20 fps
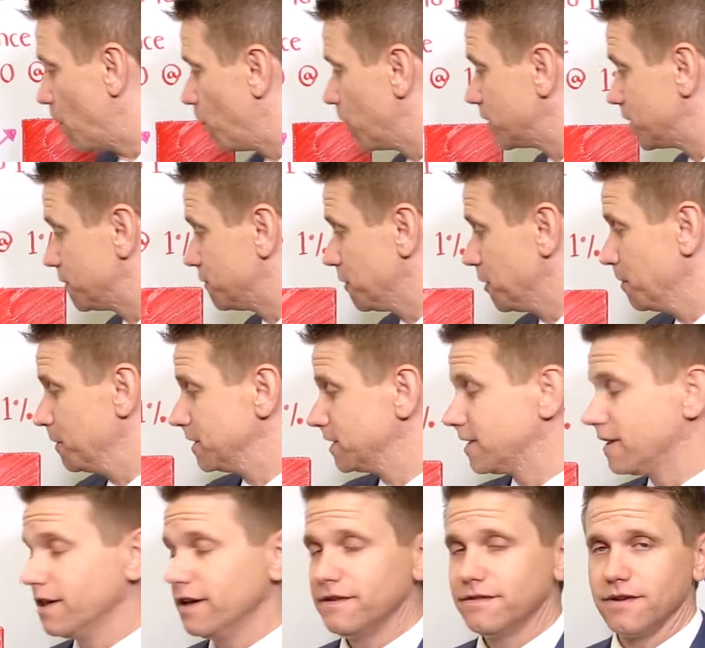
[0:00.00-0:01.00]
what
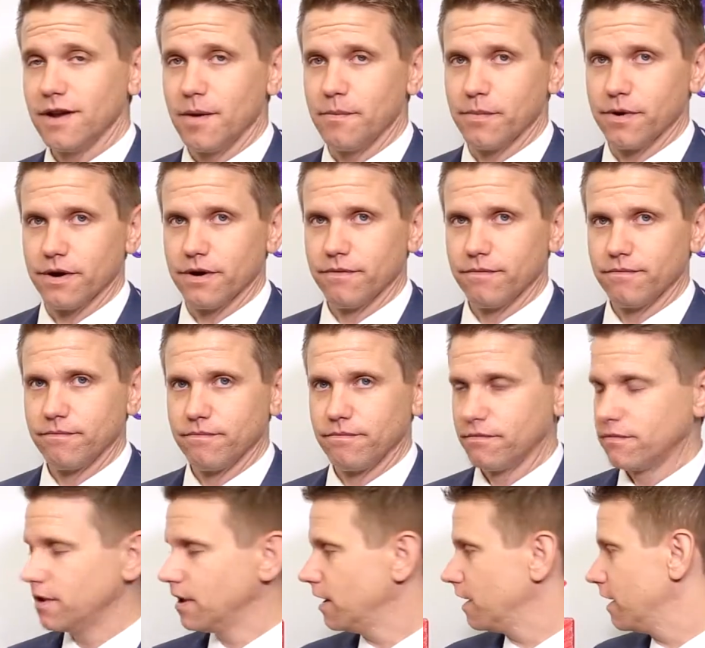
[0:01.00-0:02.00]
determines this number
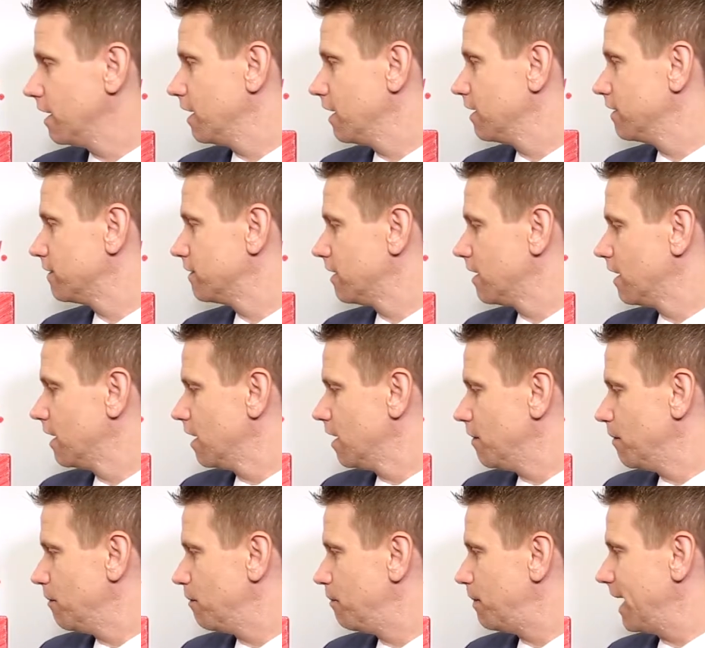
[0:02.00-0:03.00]
is
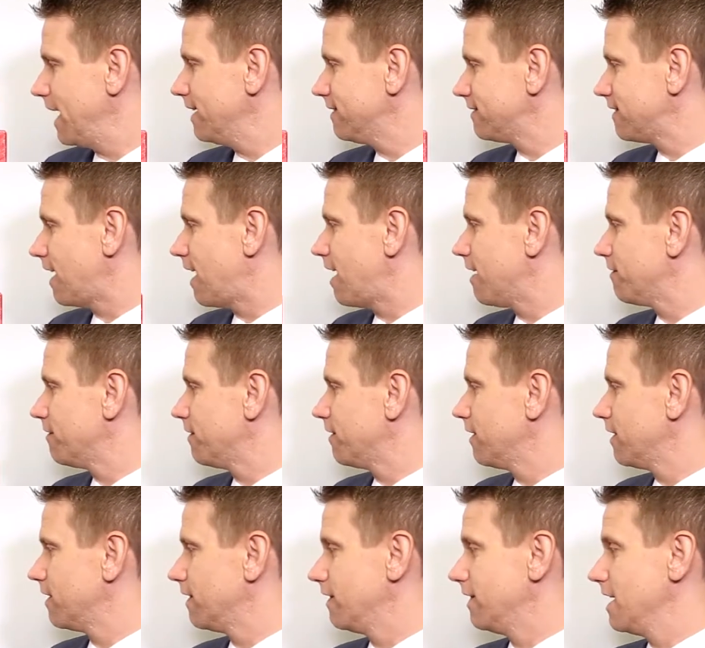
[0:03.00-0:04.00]
based off
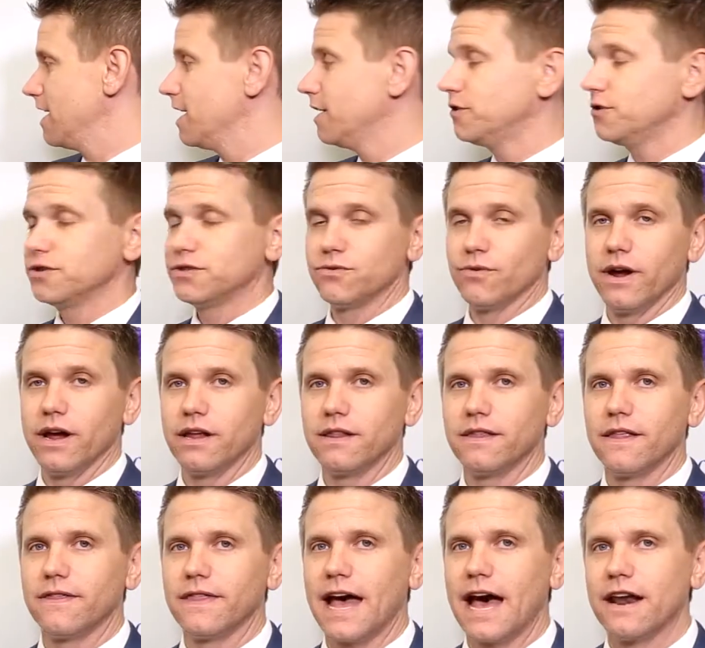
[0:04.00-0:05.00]
the interest
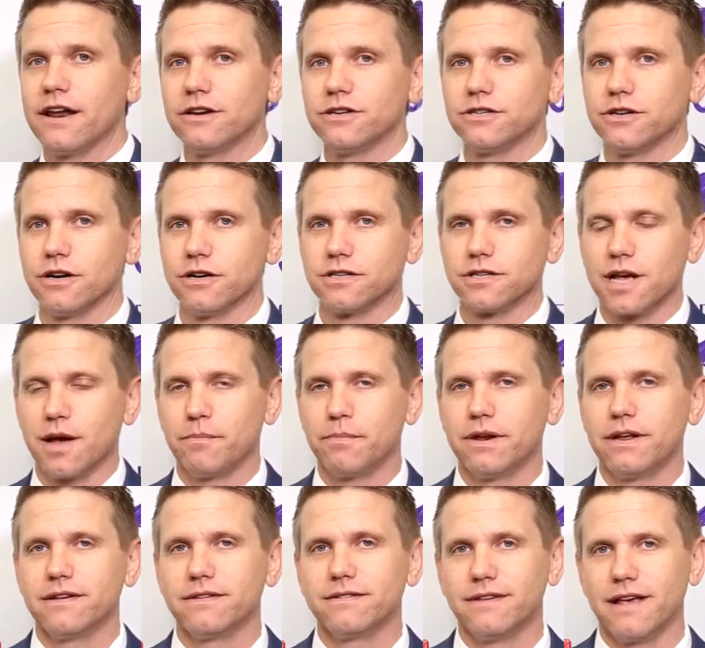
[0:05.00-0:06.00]
rate that insurance
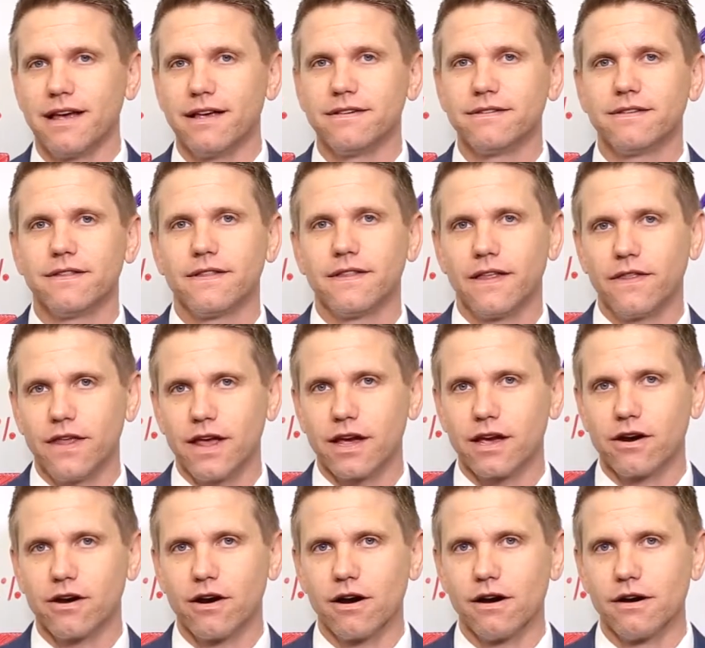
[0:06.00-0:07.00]
company says that they
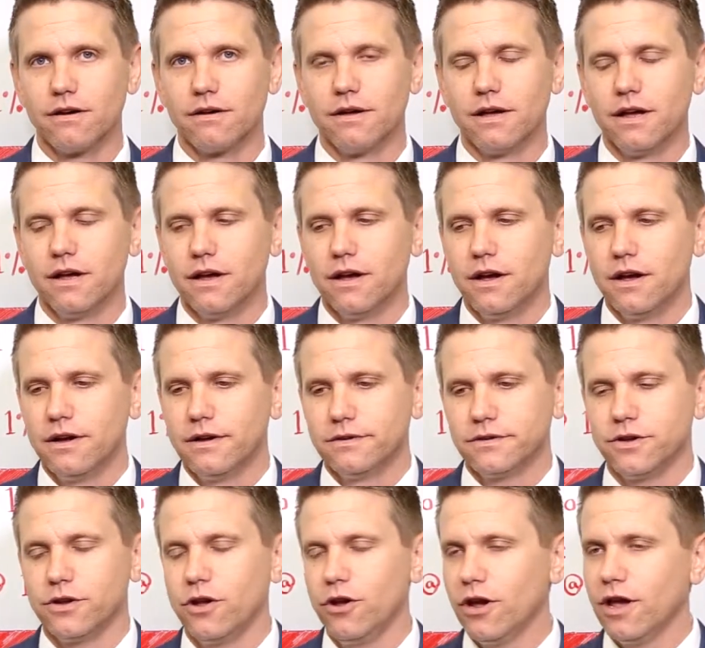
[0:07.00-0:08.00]
can earn.
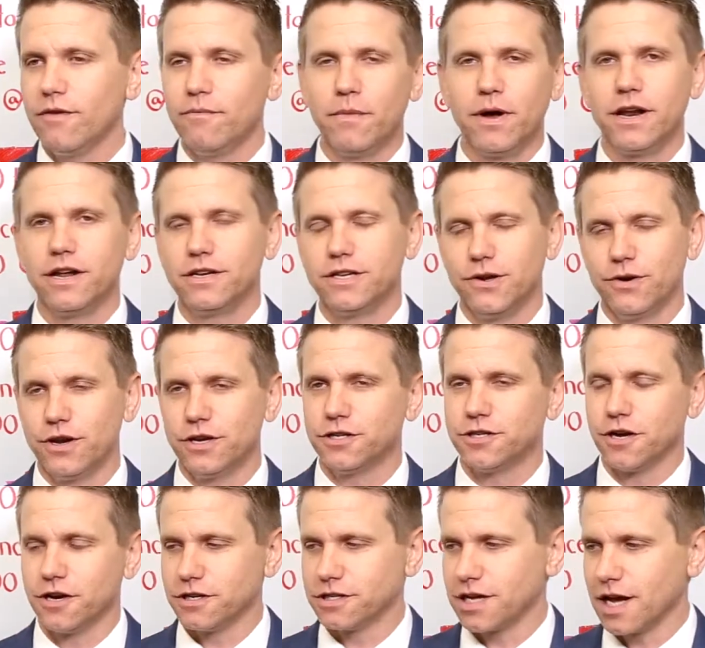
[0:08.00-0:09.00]
So you give money to an
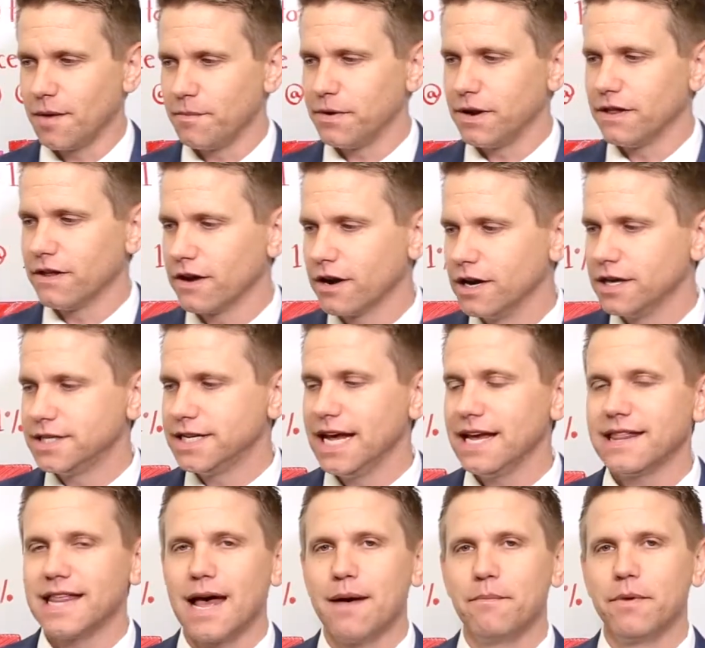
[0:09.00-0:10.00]
insurance company, they're going to
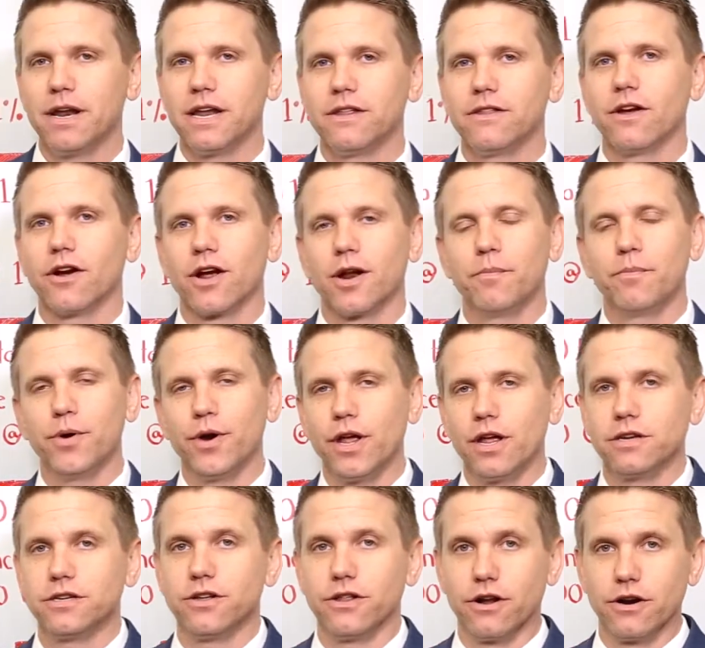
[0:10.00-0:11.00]
take that money, they're going to put it
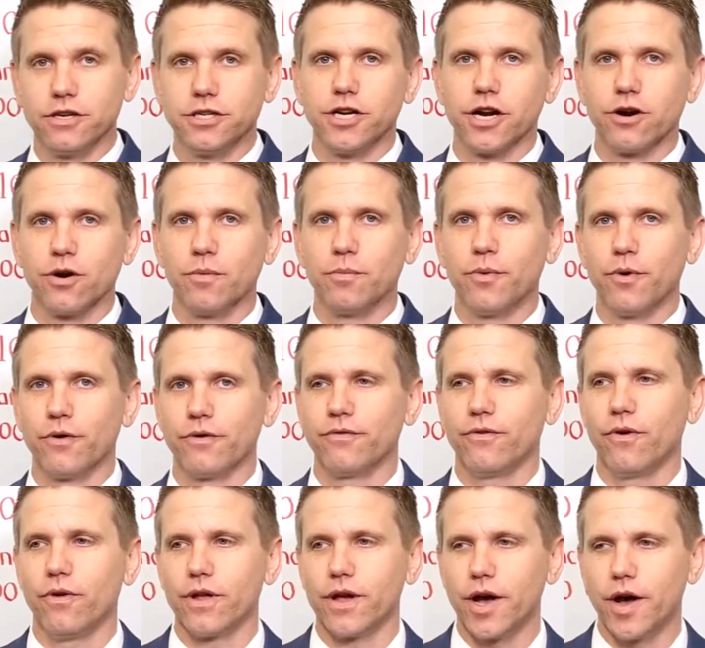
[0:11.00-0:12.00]
into their general
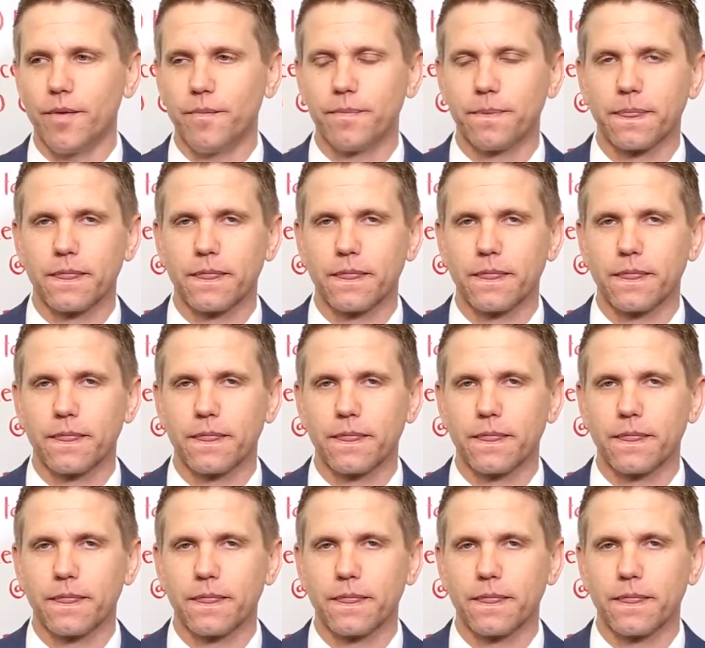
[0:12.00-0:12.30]
portfolio.